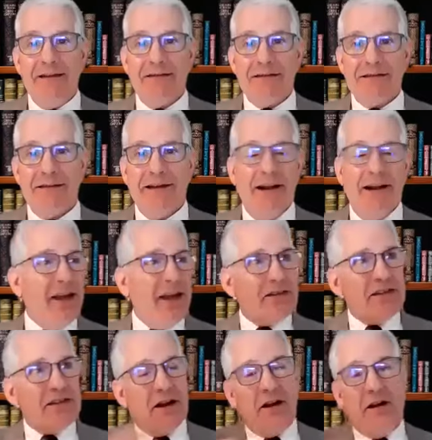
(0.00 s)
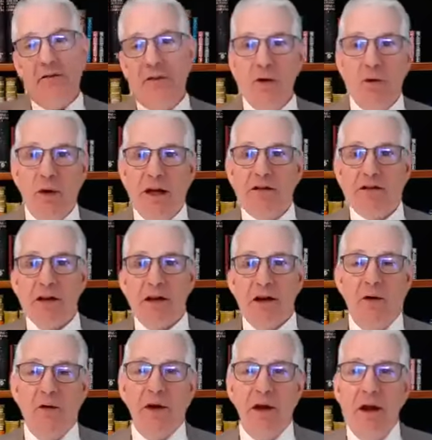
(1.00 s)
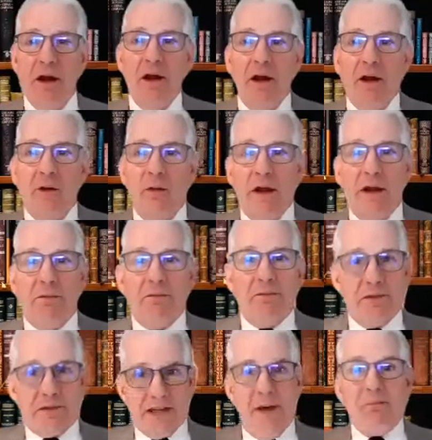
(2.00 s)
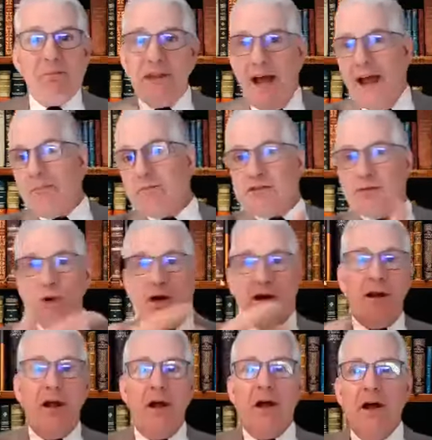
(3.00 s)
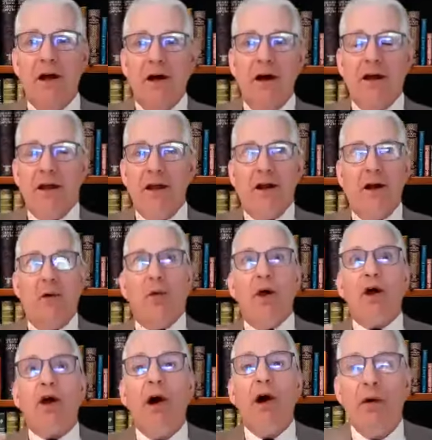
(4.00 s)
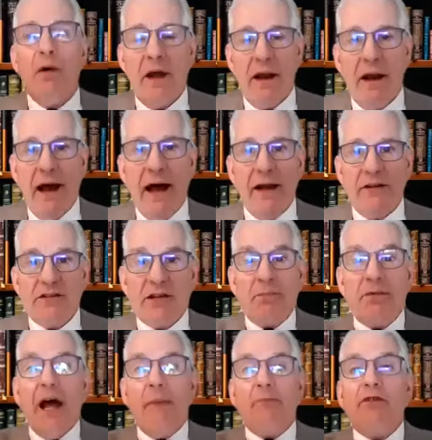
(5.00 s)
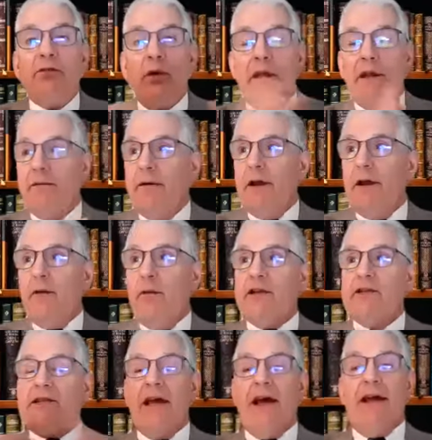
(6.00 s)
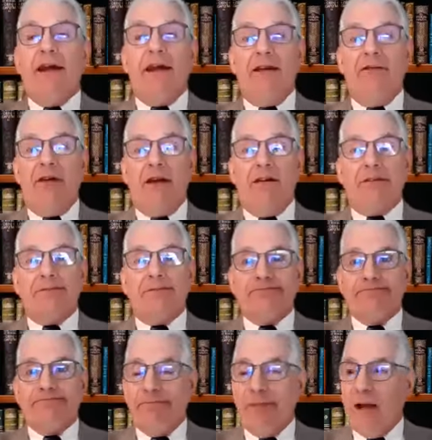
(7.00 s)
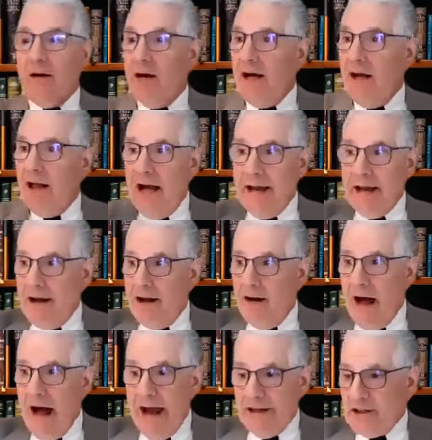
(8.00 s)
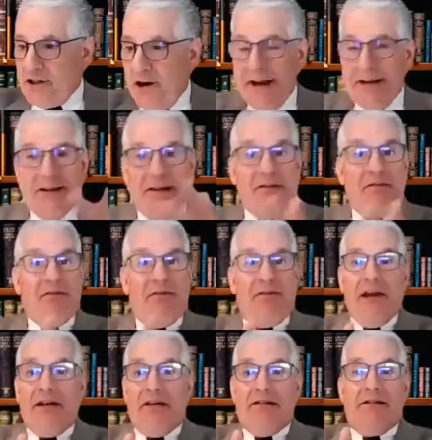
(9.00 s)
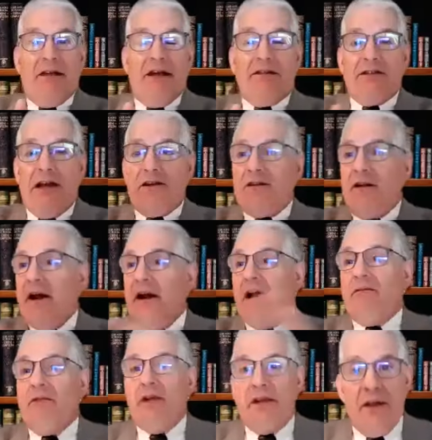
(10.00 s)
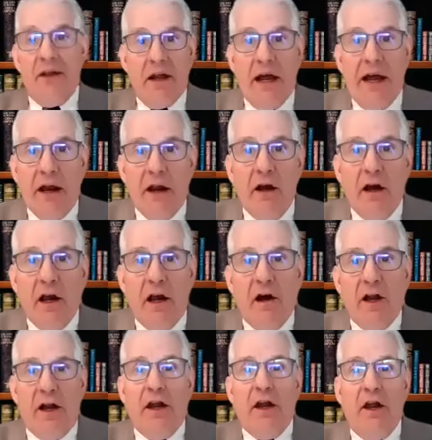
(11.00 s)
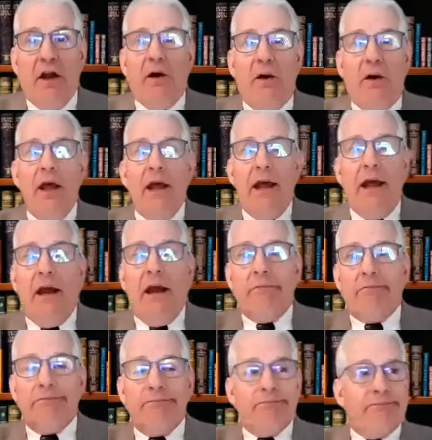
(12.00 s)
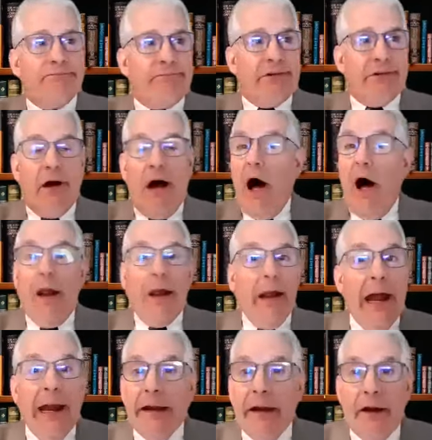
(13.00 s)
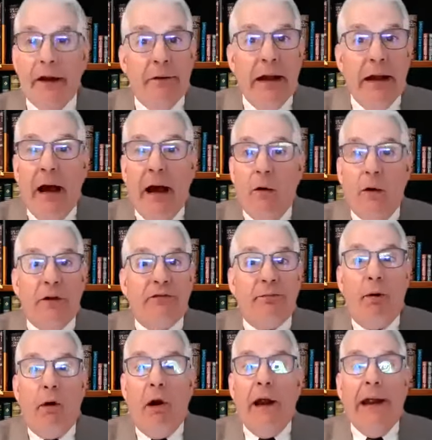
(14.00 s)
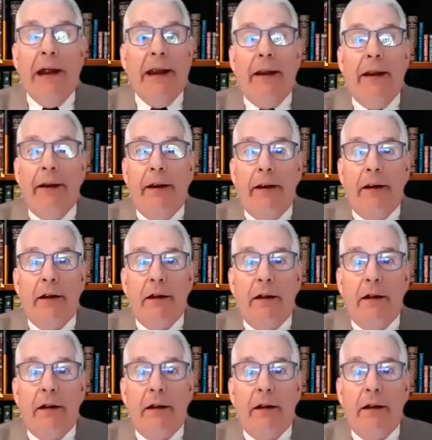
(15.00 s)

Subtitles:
is. And I think I said it a few weeks ago. We sometimes will, you know, we'll go to God. Sometimes we say even, well, you know, I tried to fix this. I tried everything I could do. And all I can do now is pray.